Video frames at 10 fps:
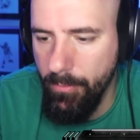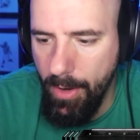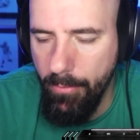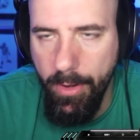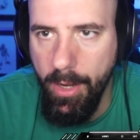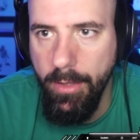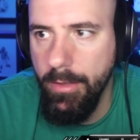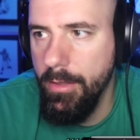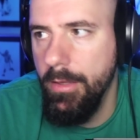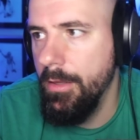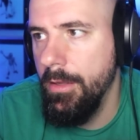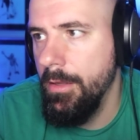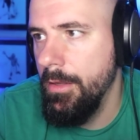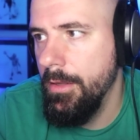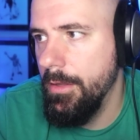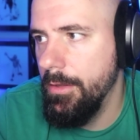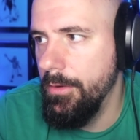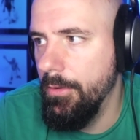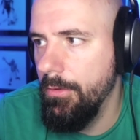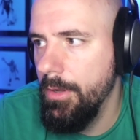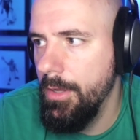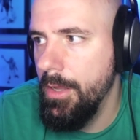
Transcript: Why would I, you know?